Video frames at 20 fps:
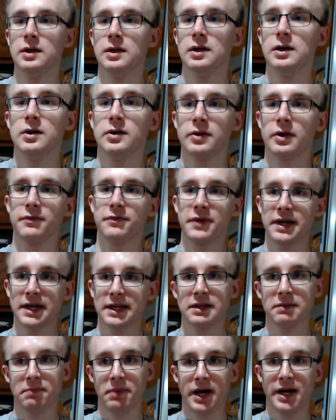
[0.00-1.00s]
Don't forget the
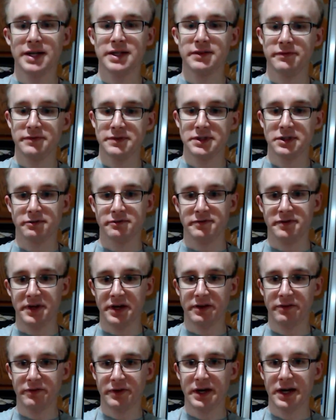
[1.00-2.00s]
pie is still
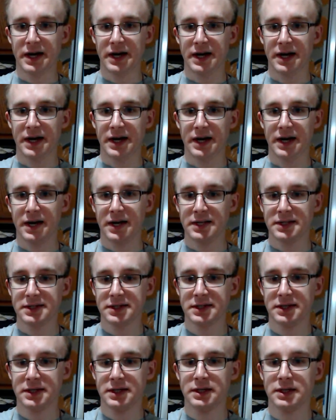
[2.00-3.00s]
very, very hot.
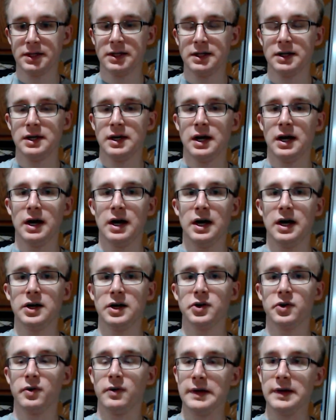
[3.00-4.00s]

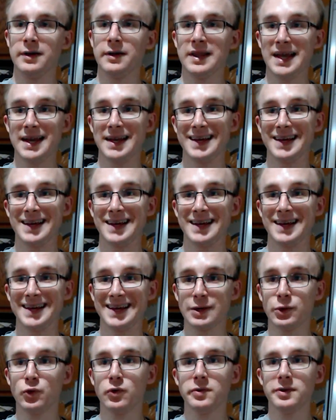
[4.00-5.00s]
You'll want to let it
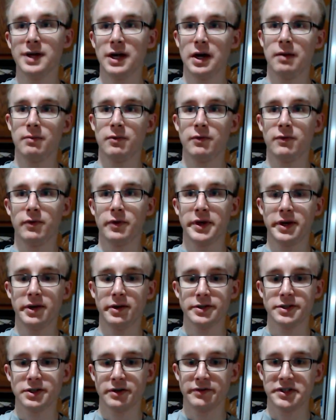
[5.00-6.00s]
cool down before you
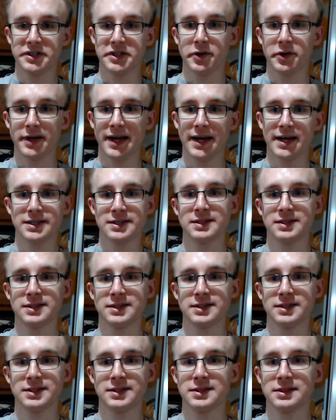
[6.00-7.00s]
serve it to your
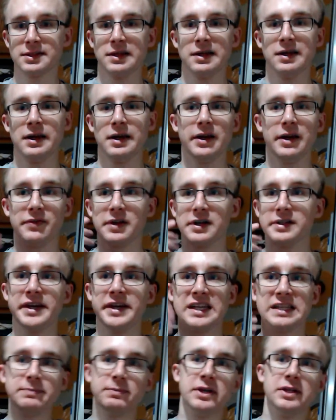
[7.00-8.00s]
guests. If their
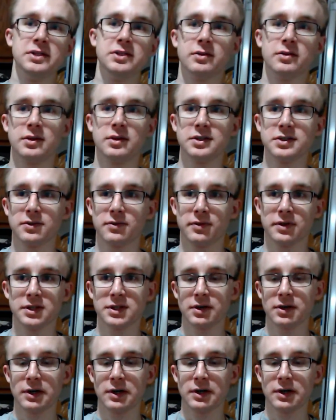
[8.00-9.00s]
taste buds are all
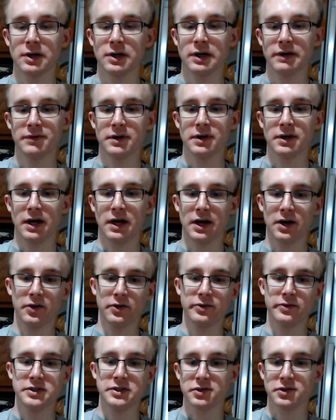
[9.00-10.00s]
scorched off, they're not going to
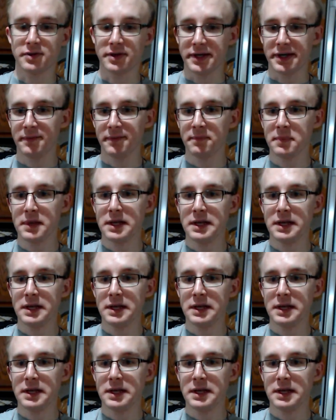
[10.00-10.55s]
enjoy it.